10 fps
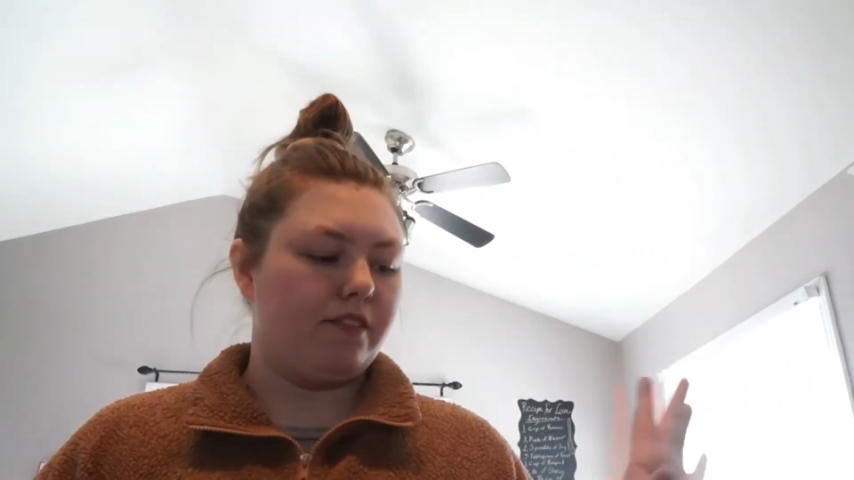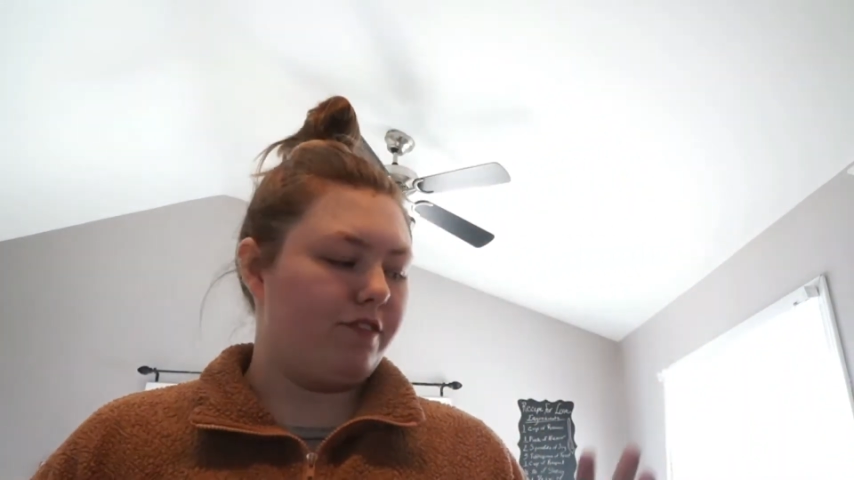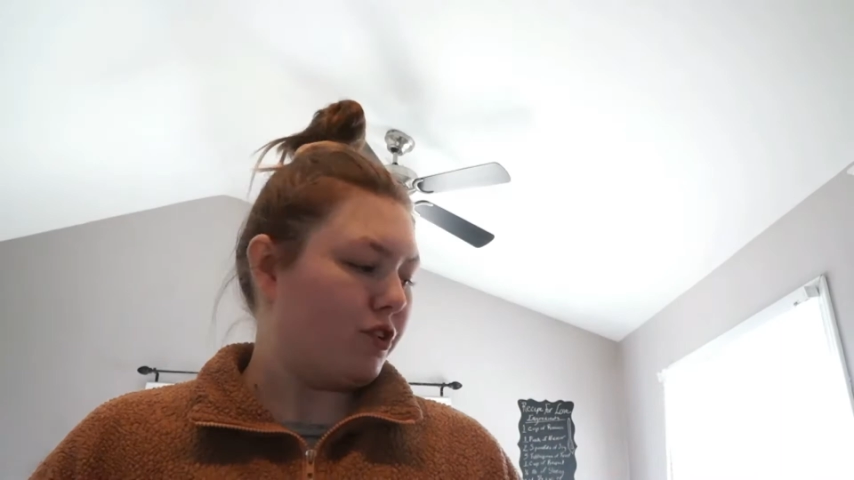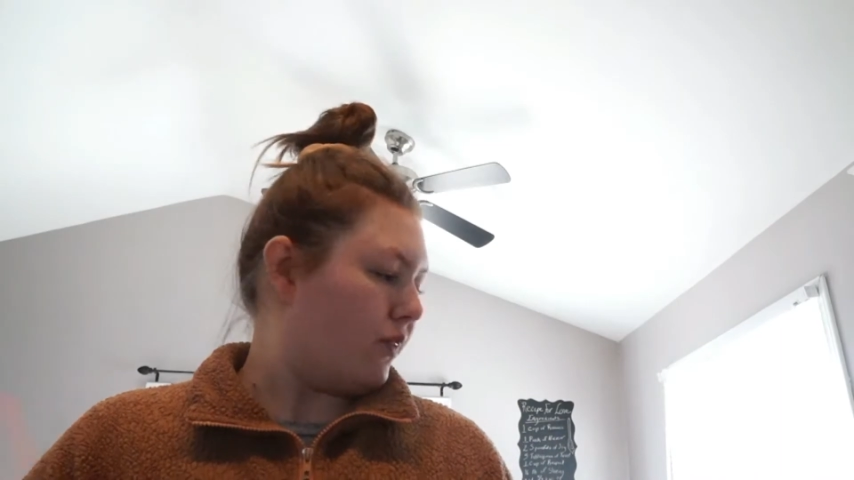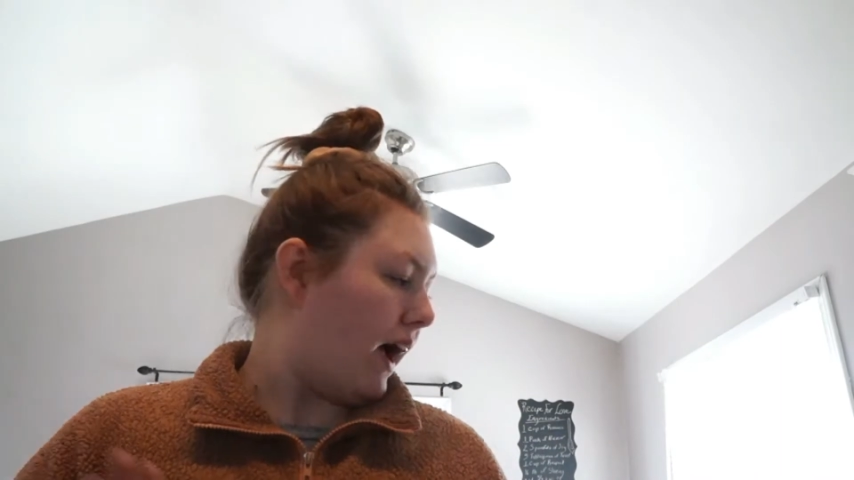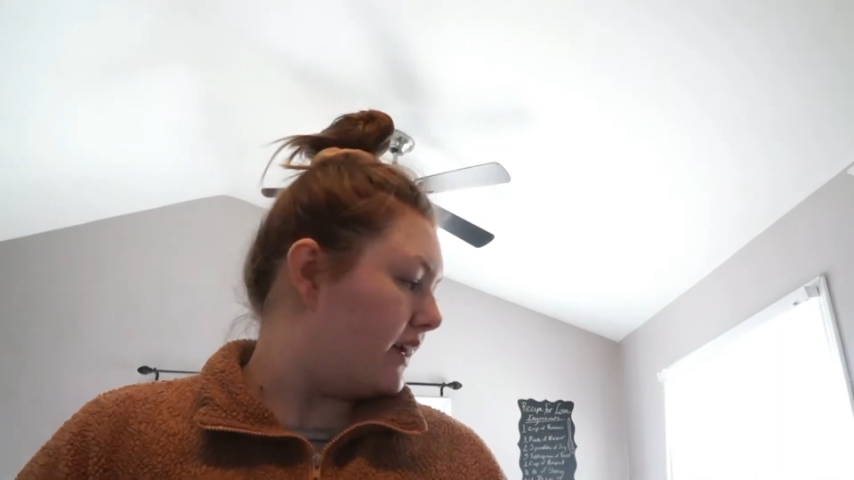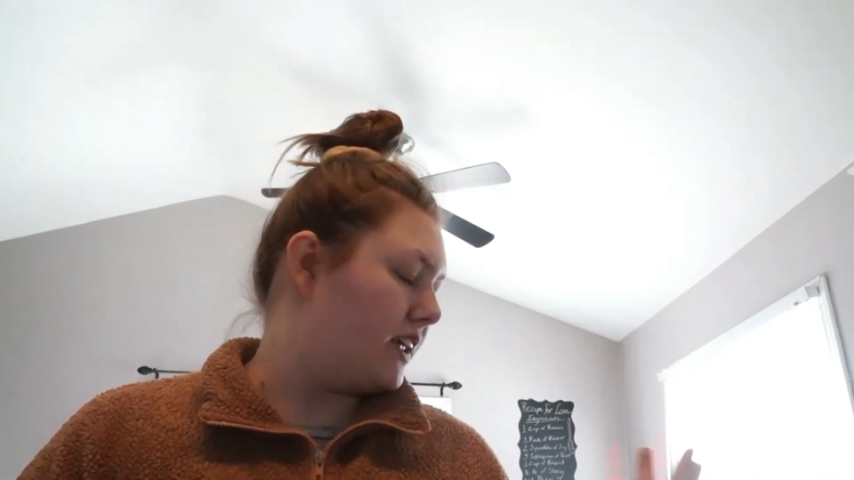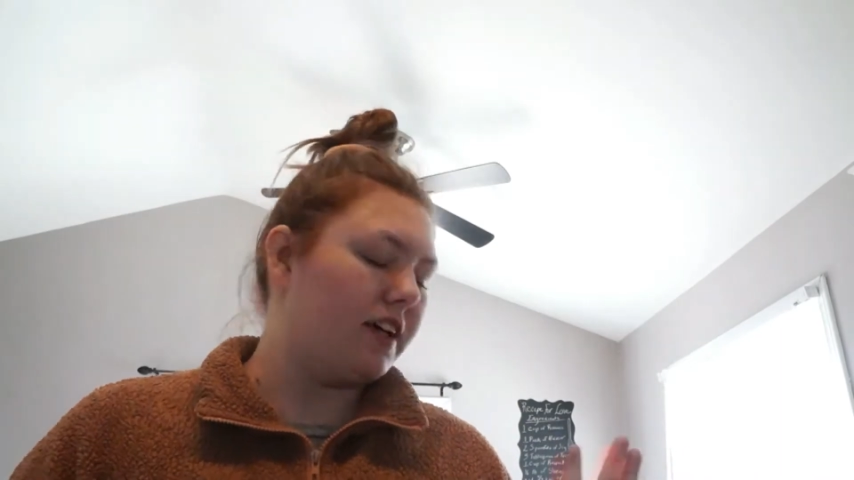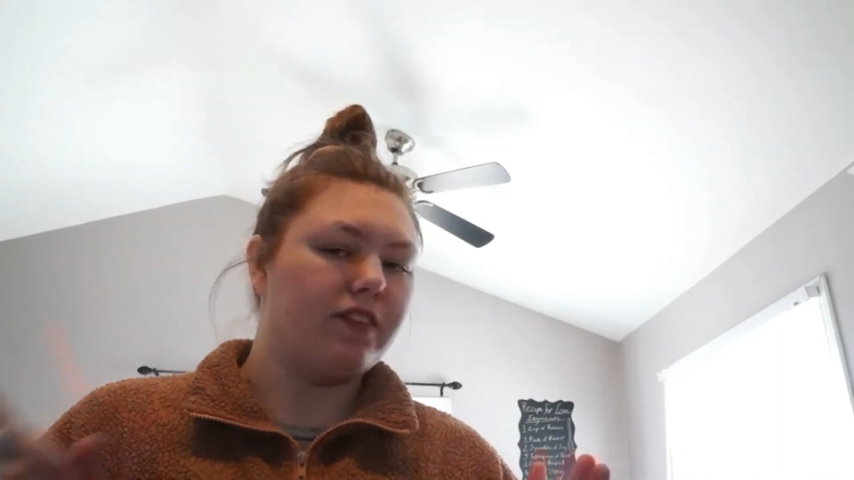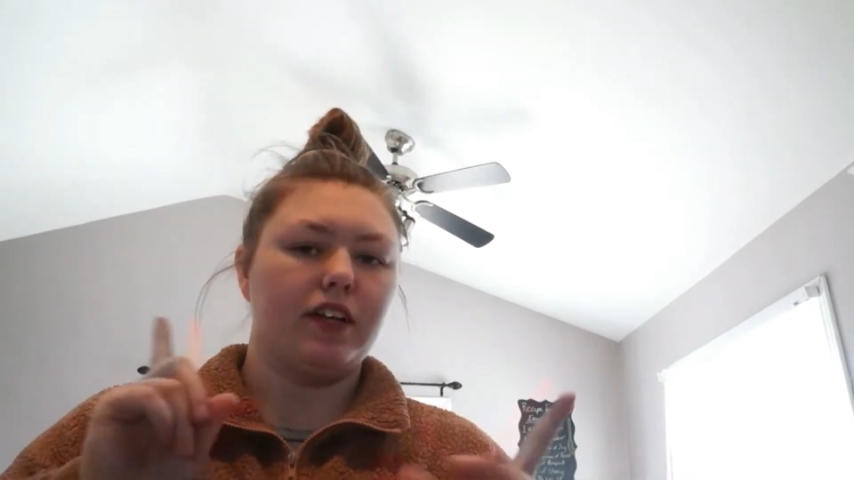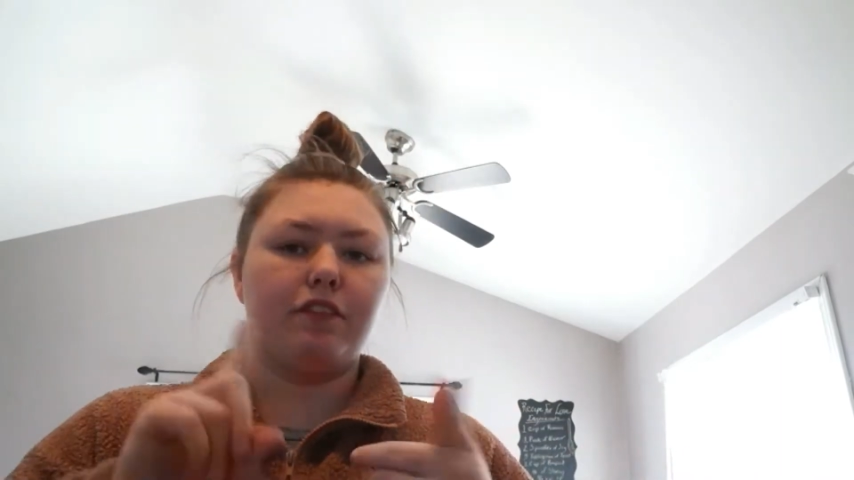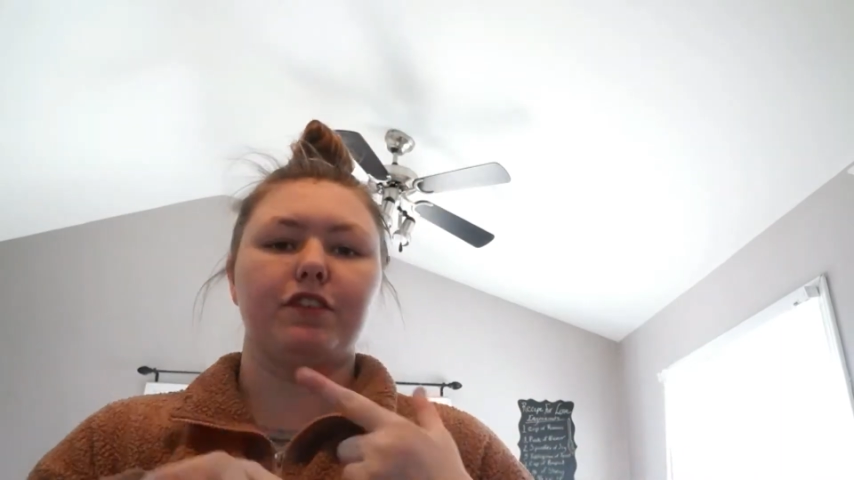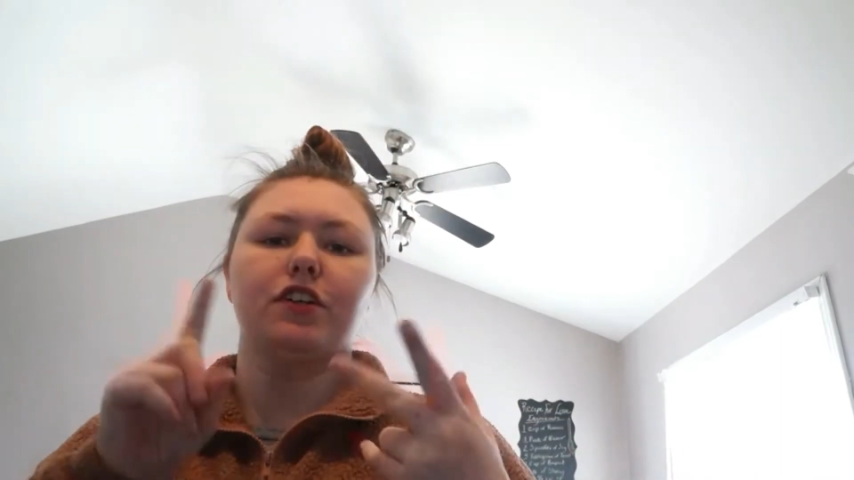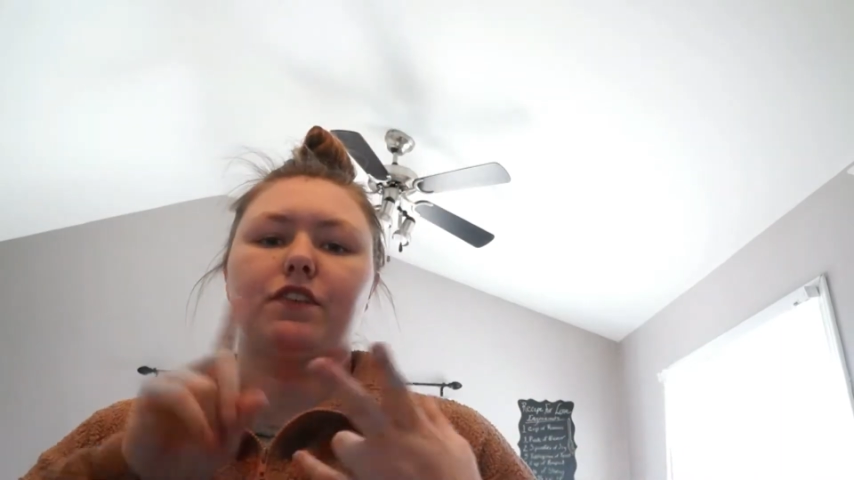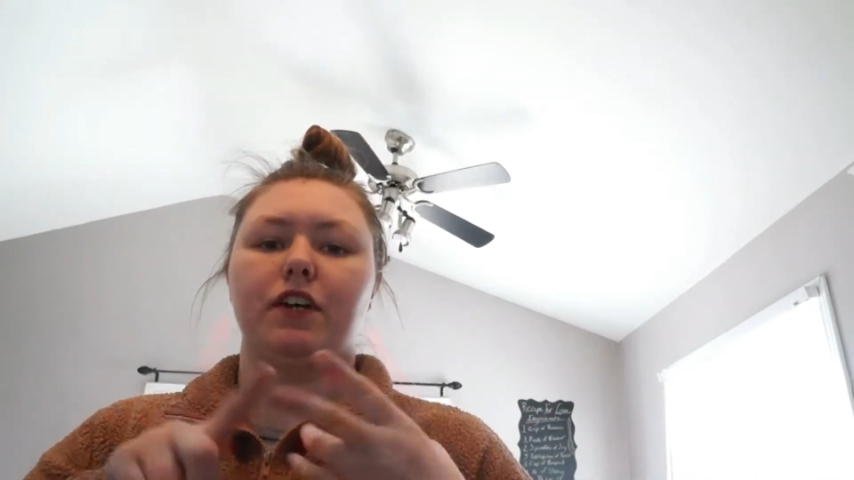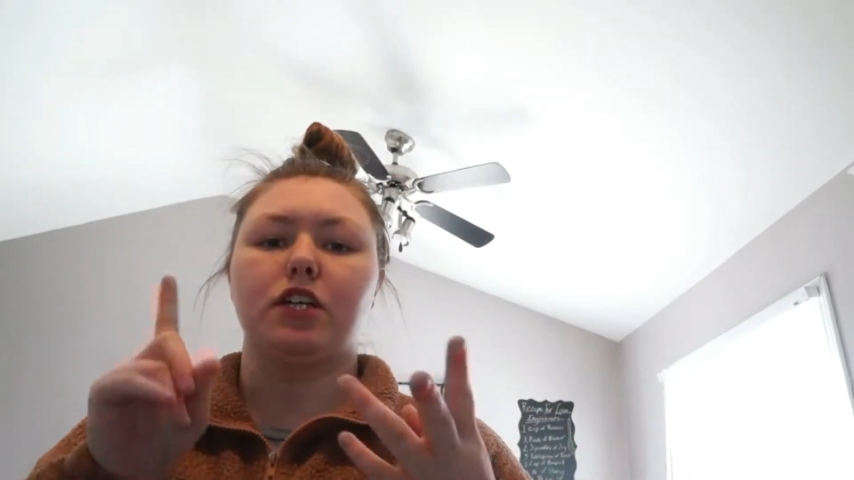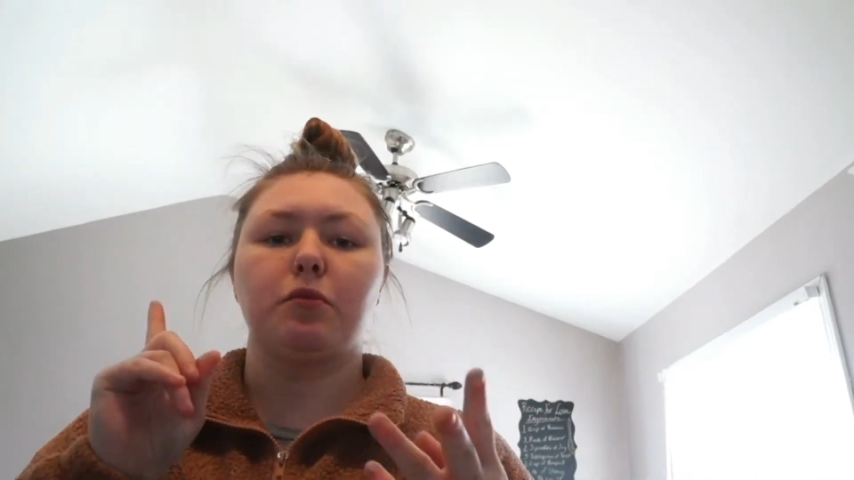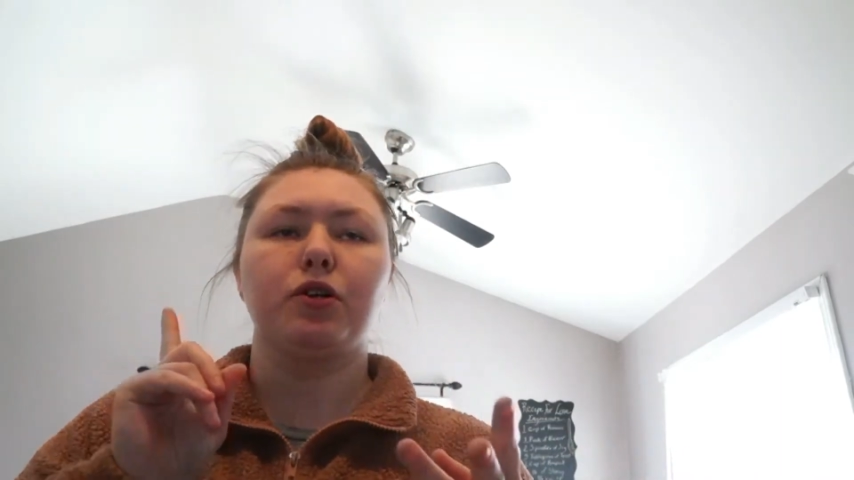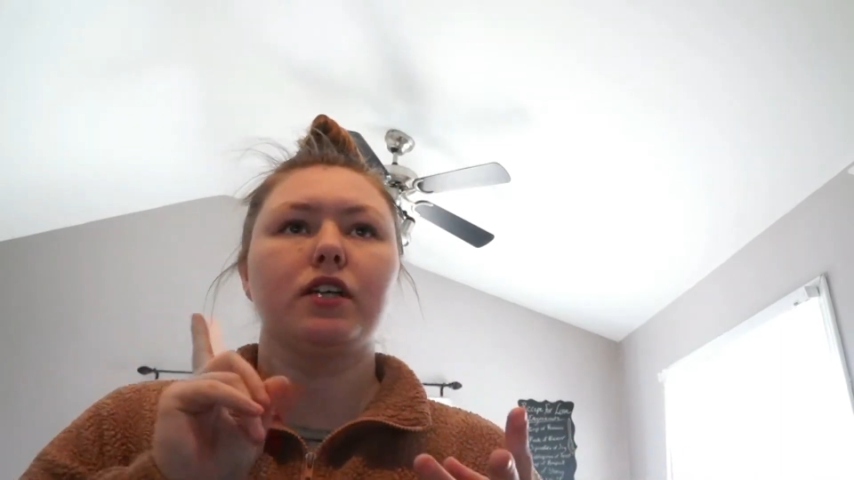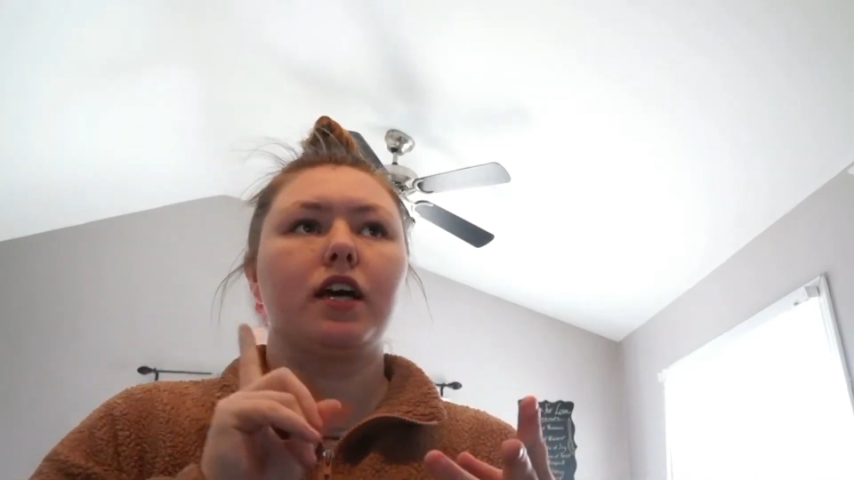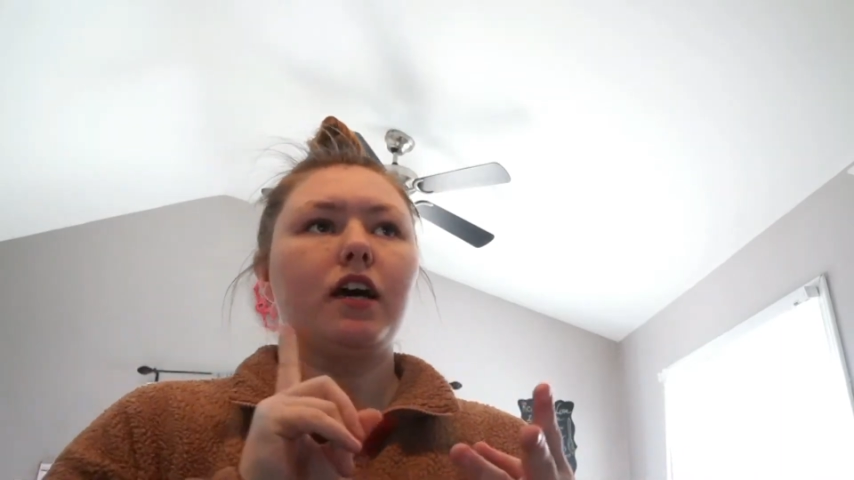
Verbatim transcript: a variety of like fruits, vegetables,